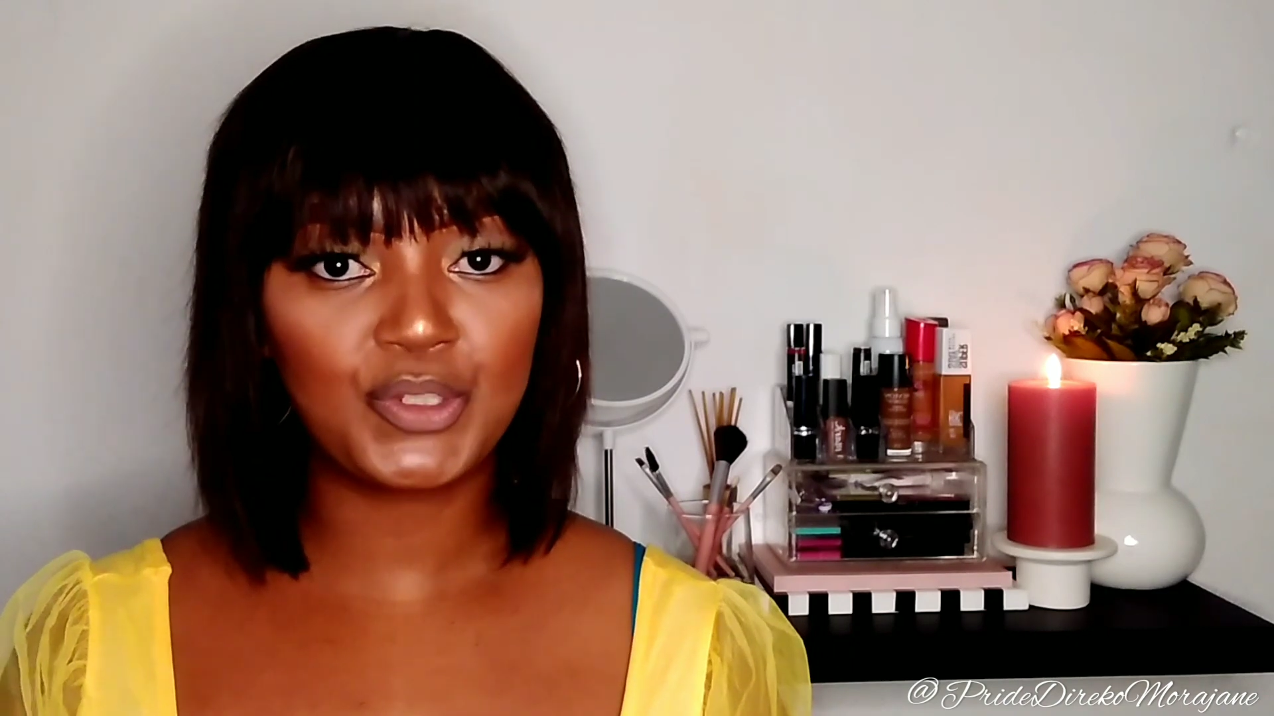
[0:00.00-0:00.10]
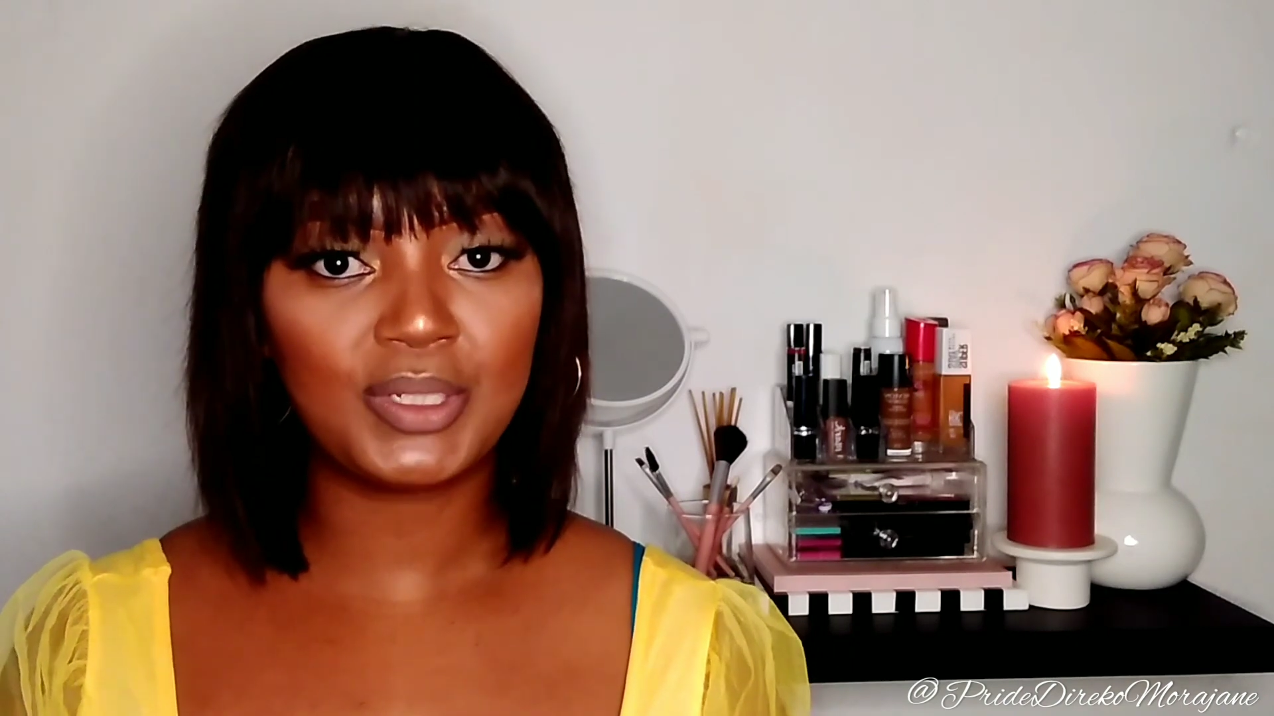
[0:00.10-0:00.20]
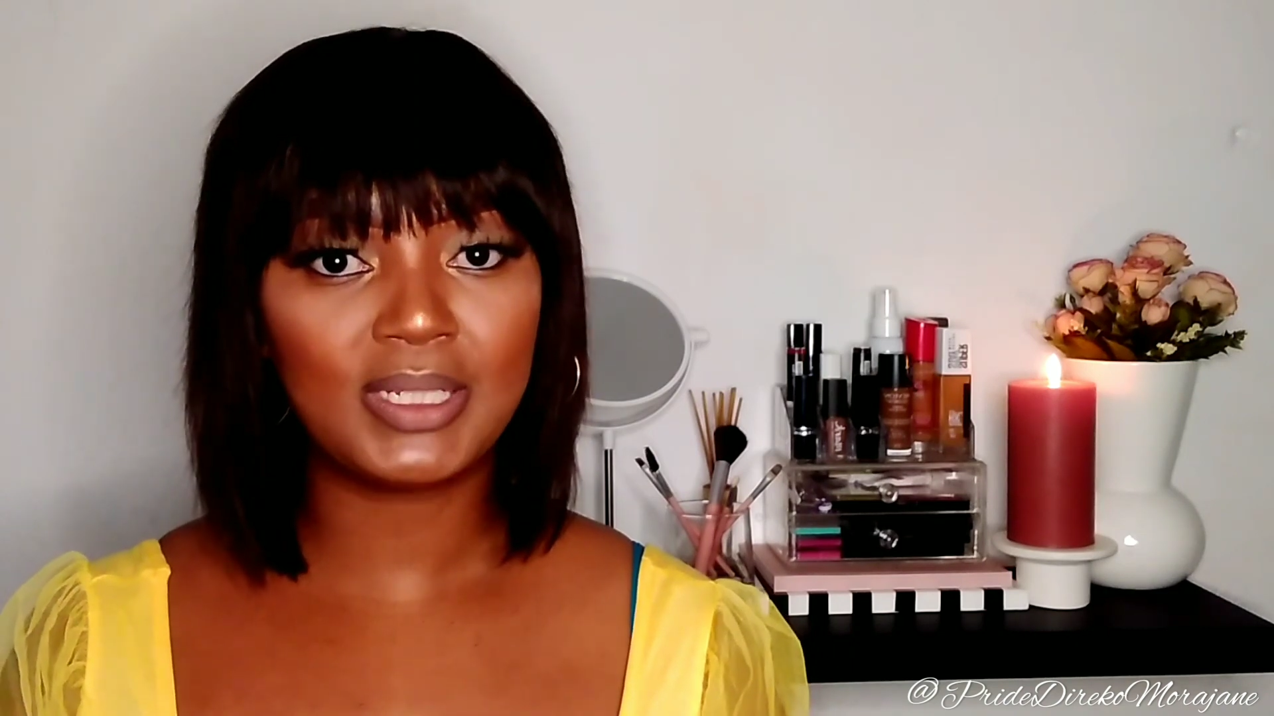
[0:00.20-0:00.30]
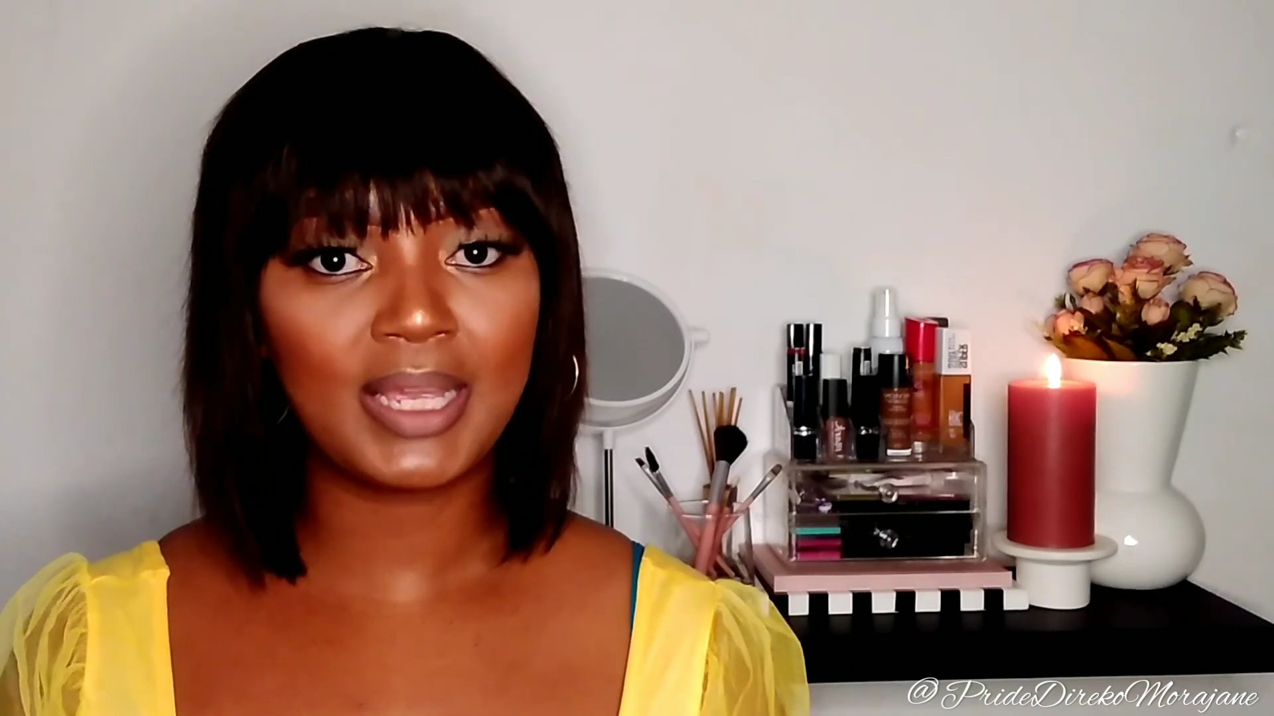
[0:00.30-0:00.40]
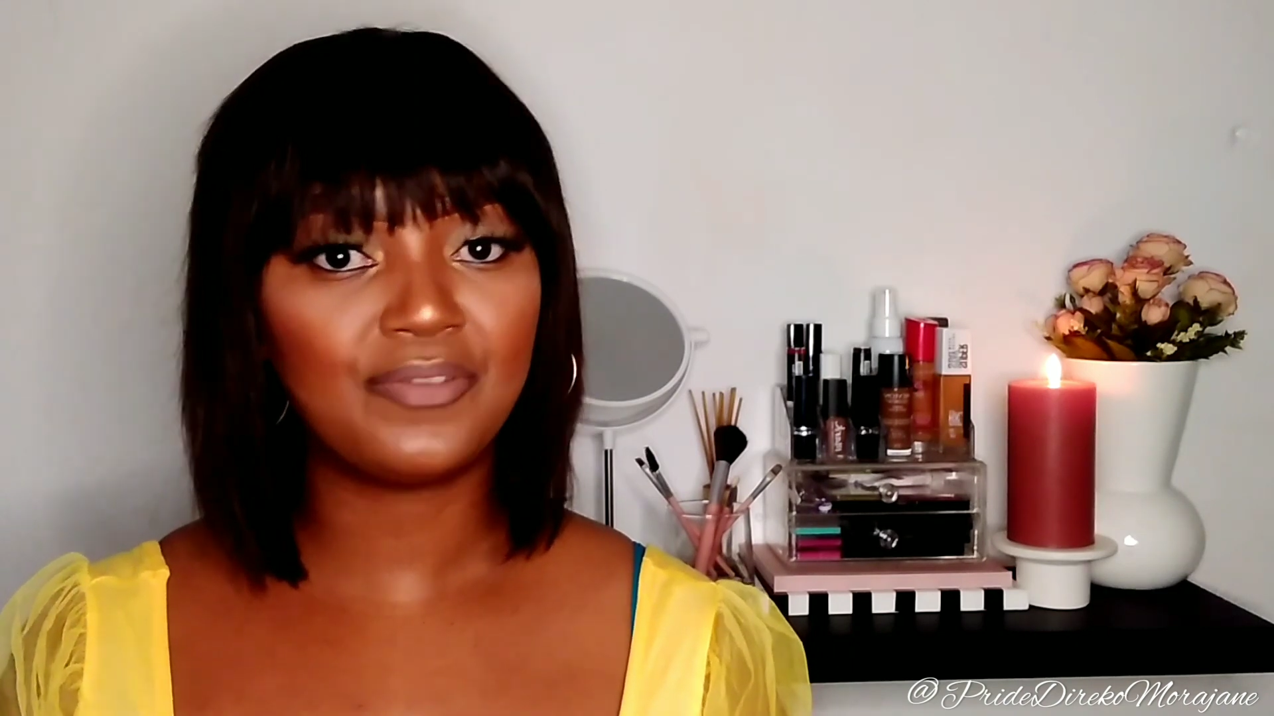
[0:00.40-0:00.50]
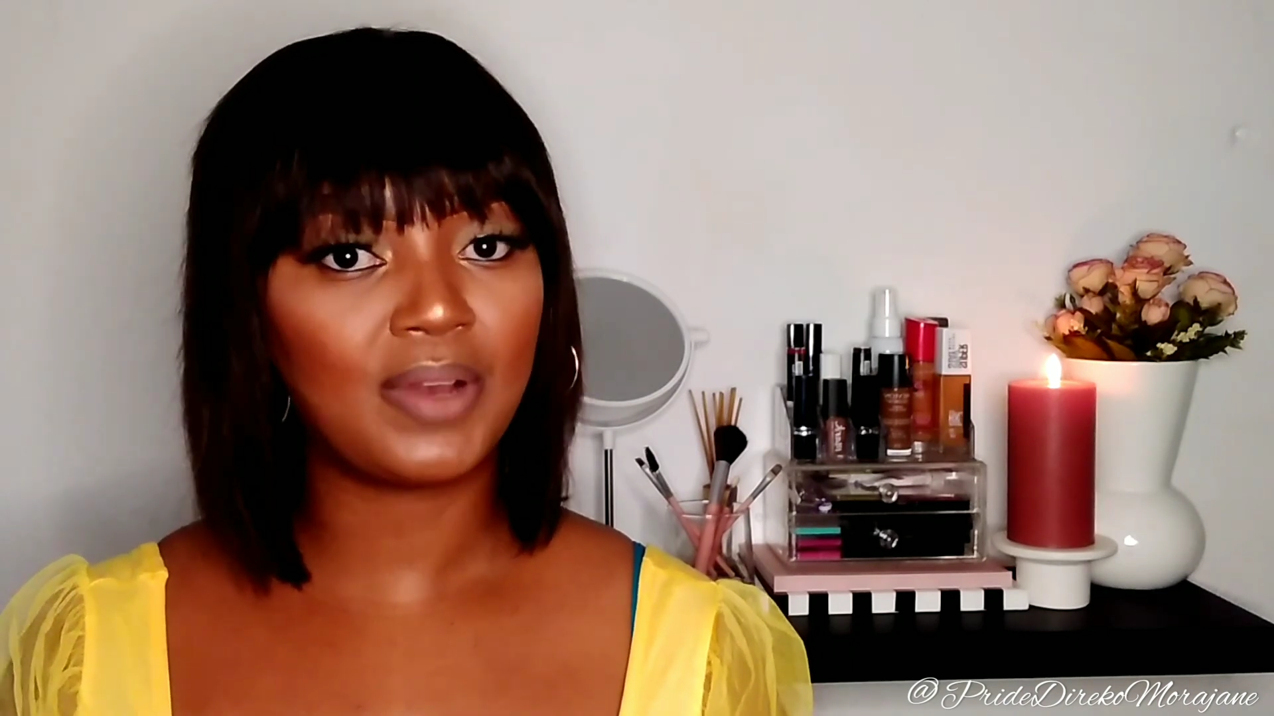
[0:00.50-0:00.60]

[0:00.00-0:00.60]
to need a